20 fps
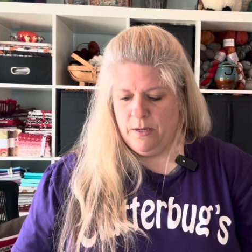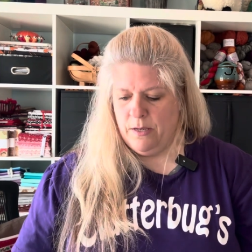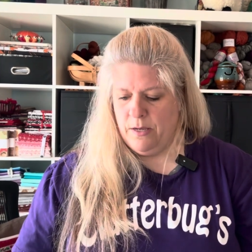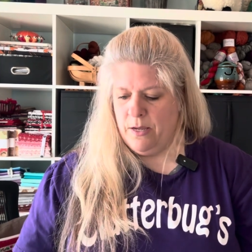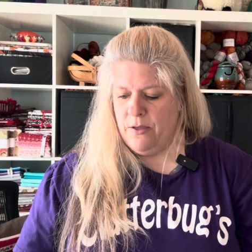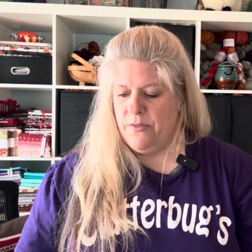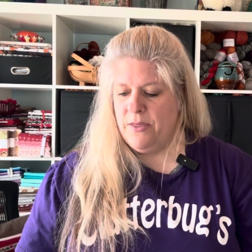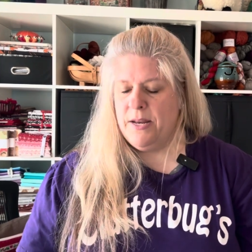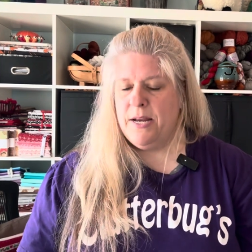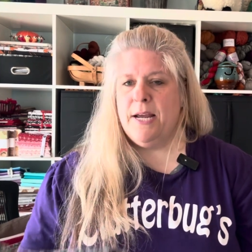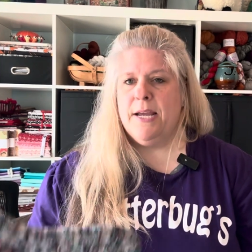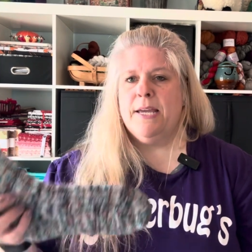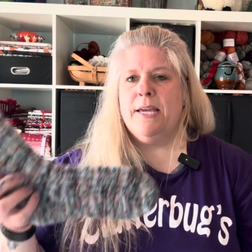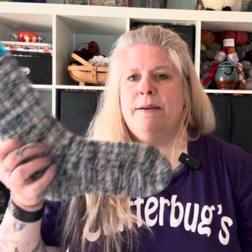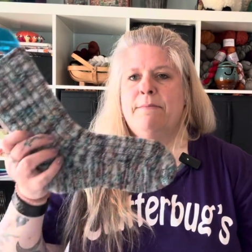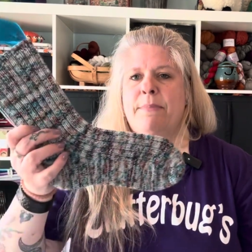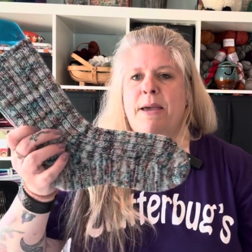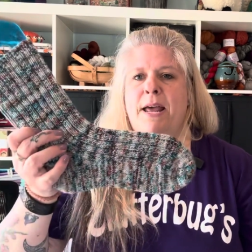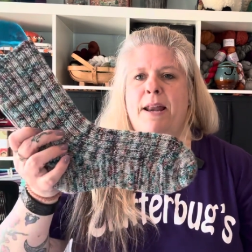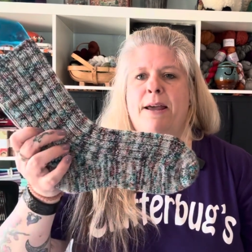And then I
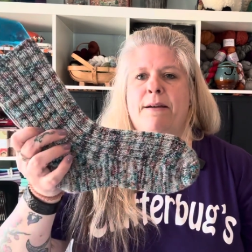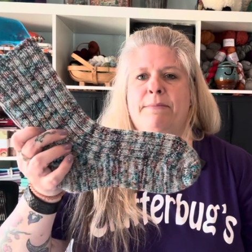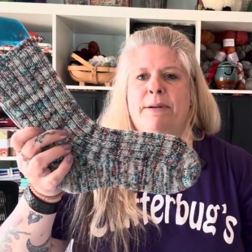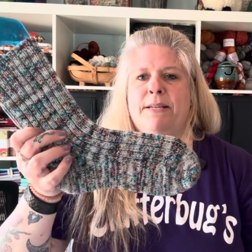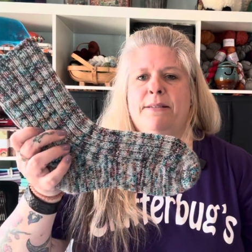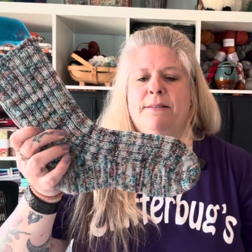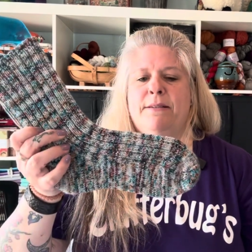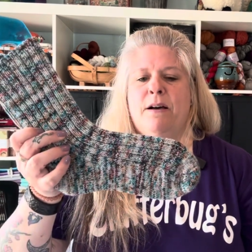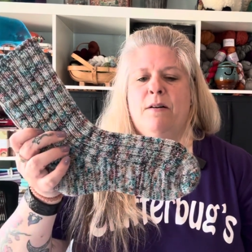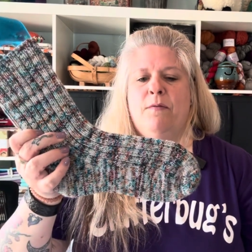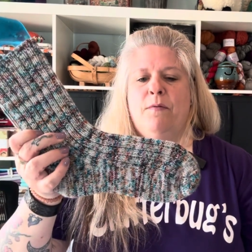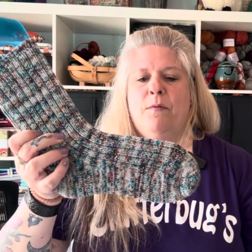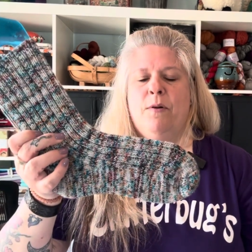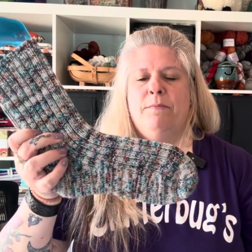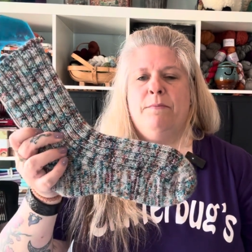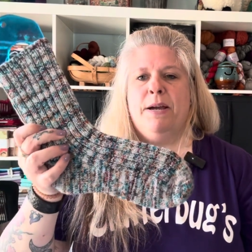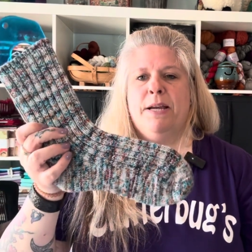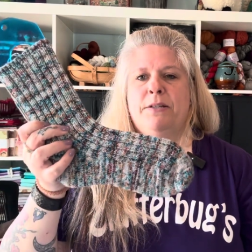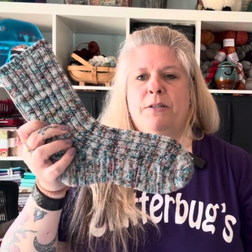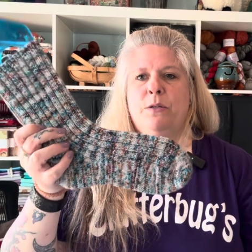get mad at myself
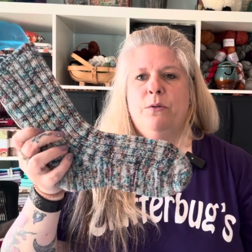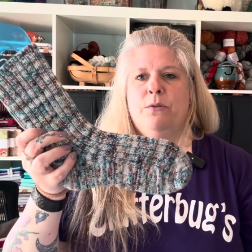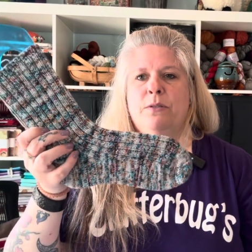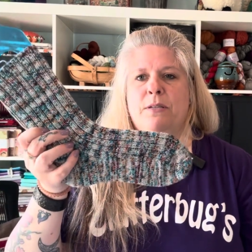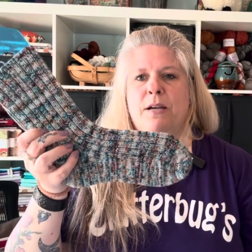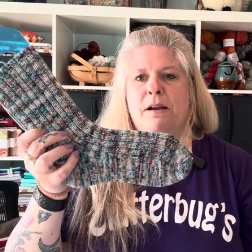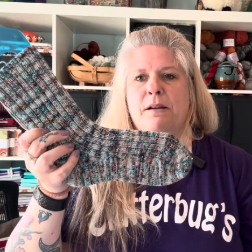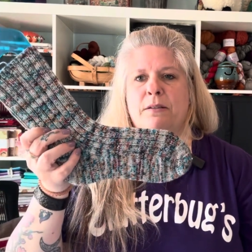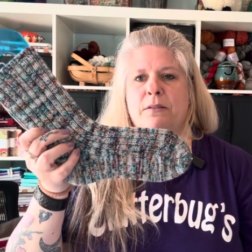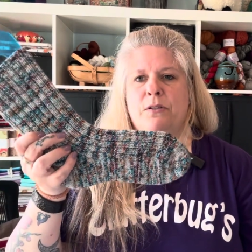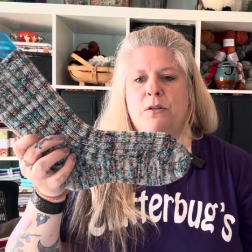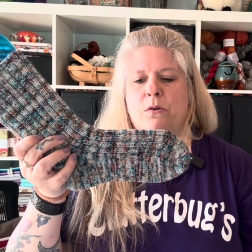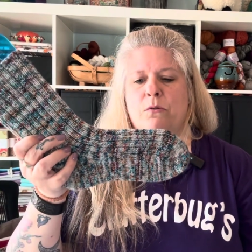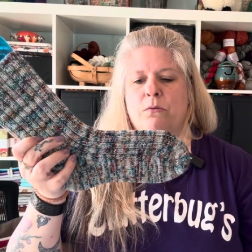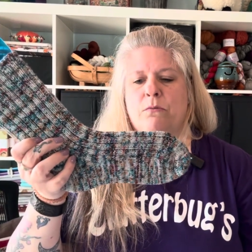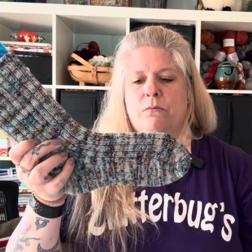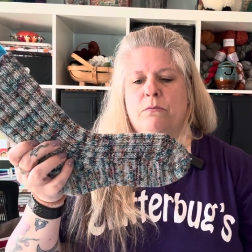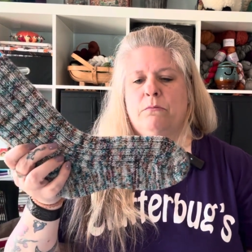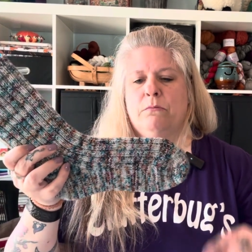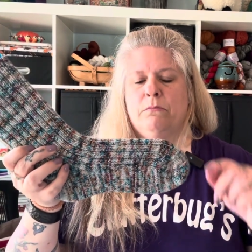when my 2 socks
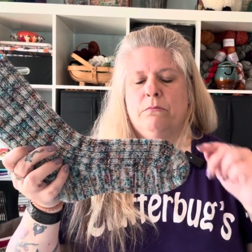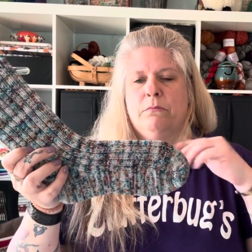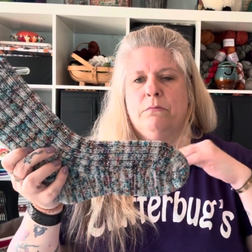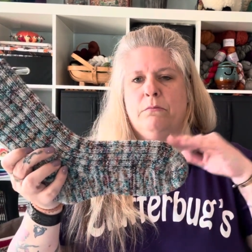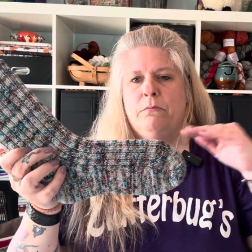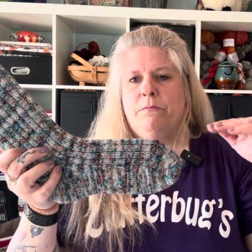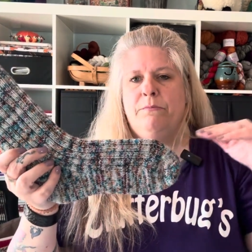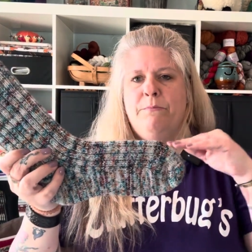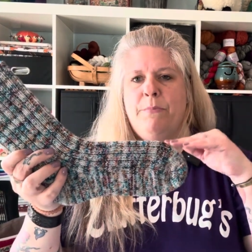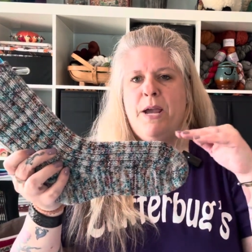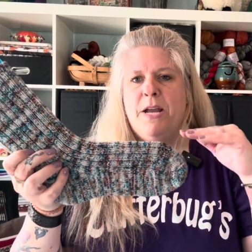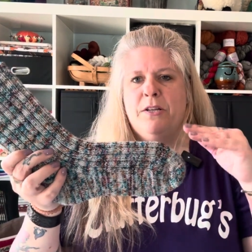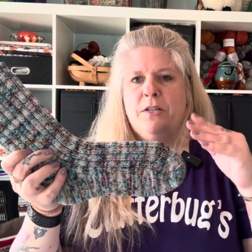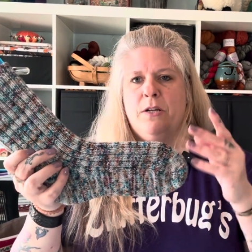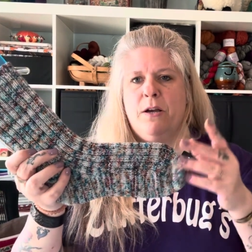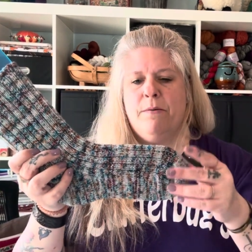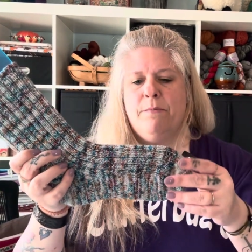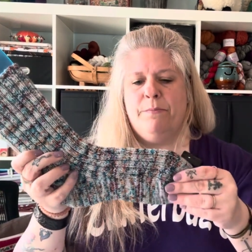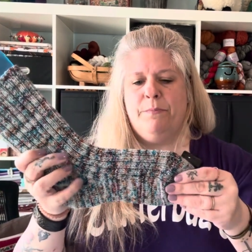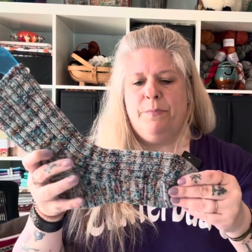don't match
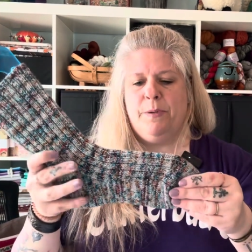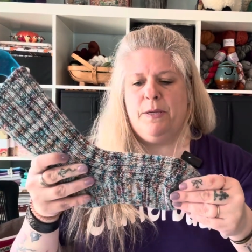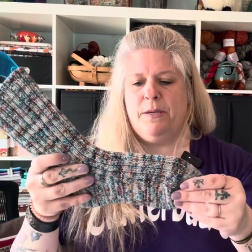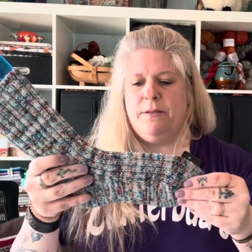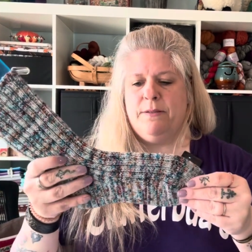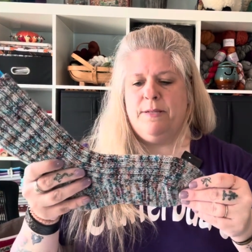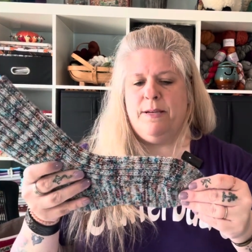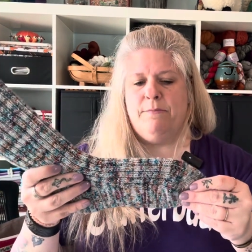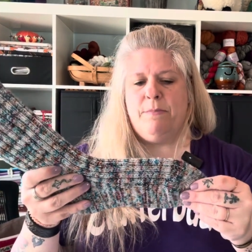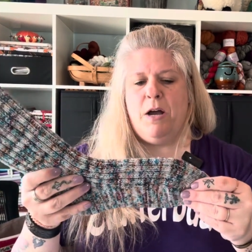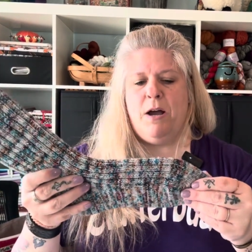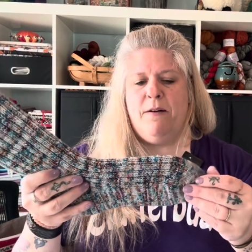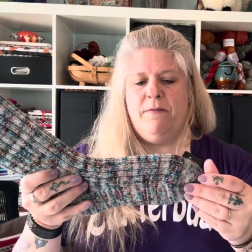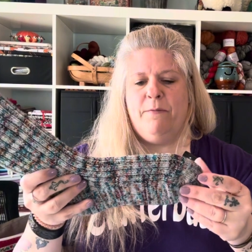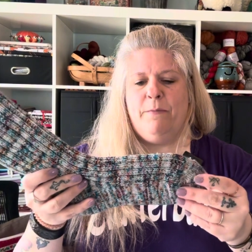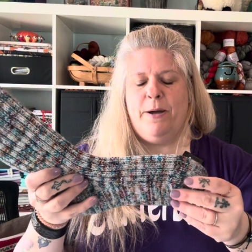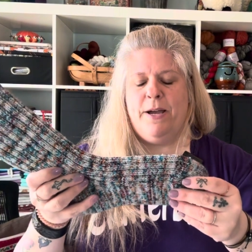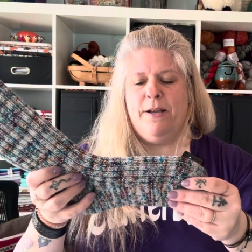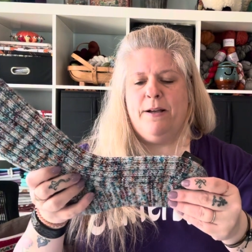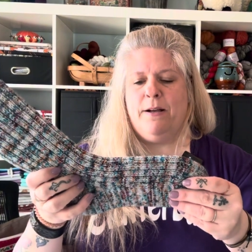up because I'm
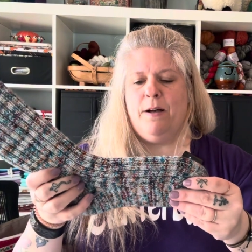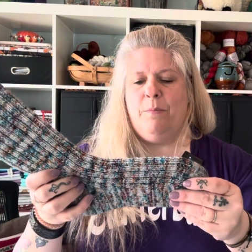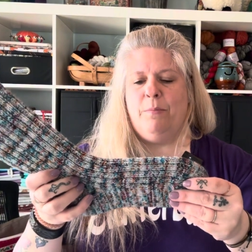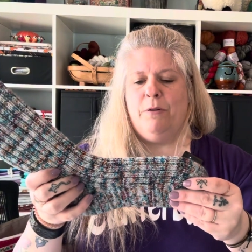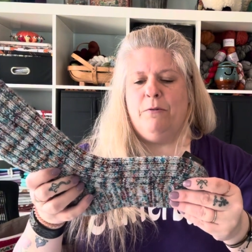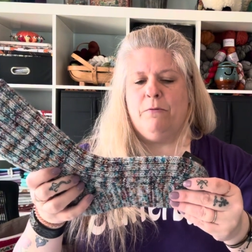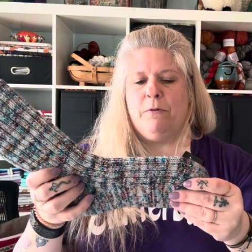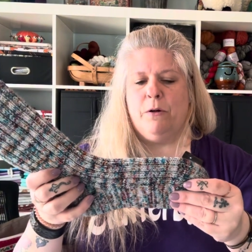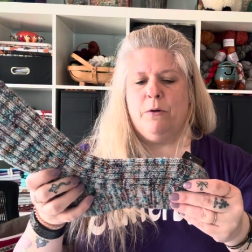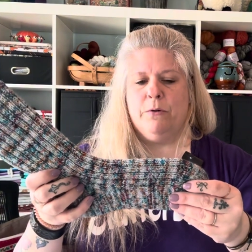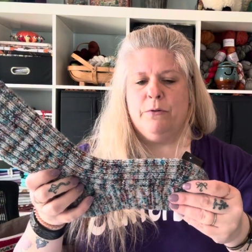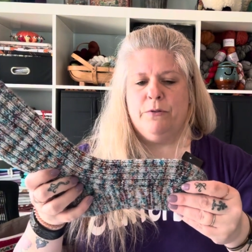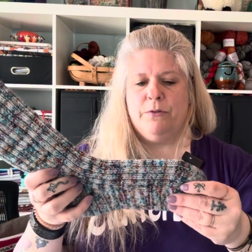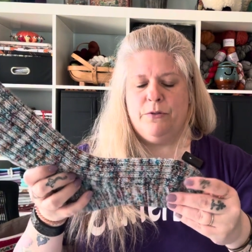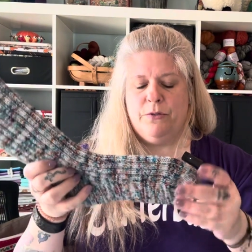off by a couple rows.